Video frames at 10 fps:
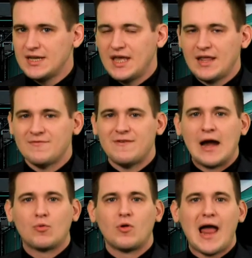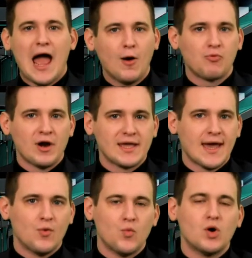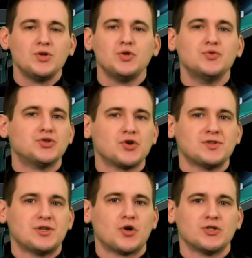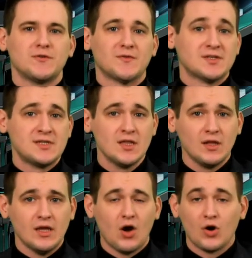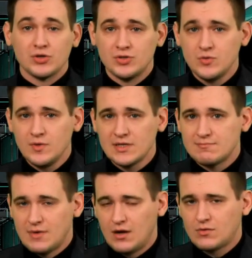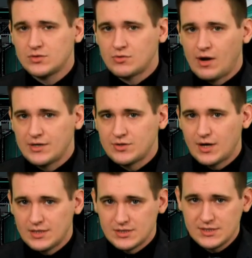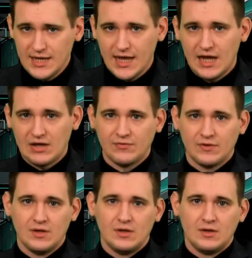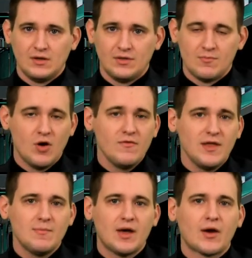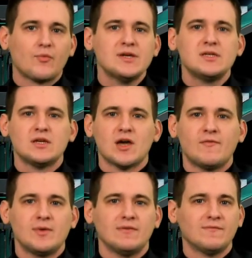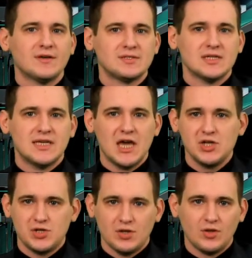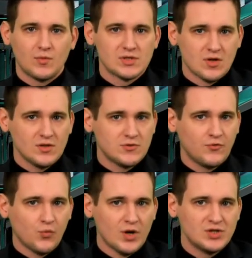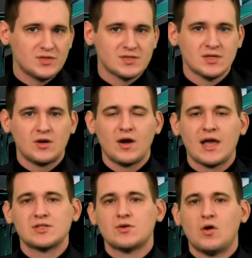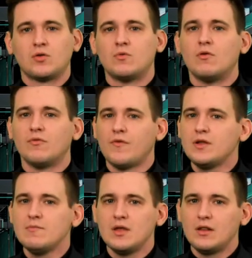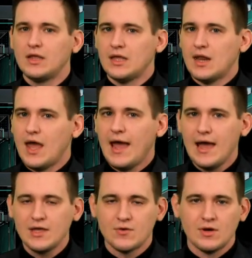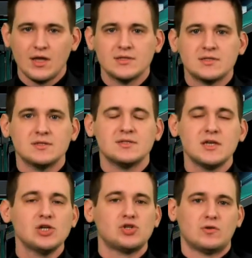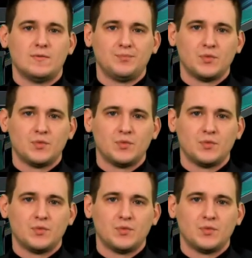in a viral outbreak at one New Jersey nursing facility are suing its medical director and staff. They're motivated by a recent government investigation, the results of which the center has called, quote, fundamentally inaccurate and sensational.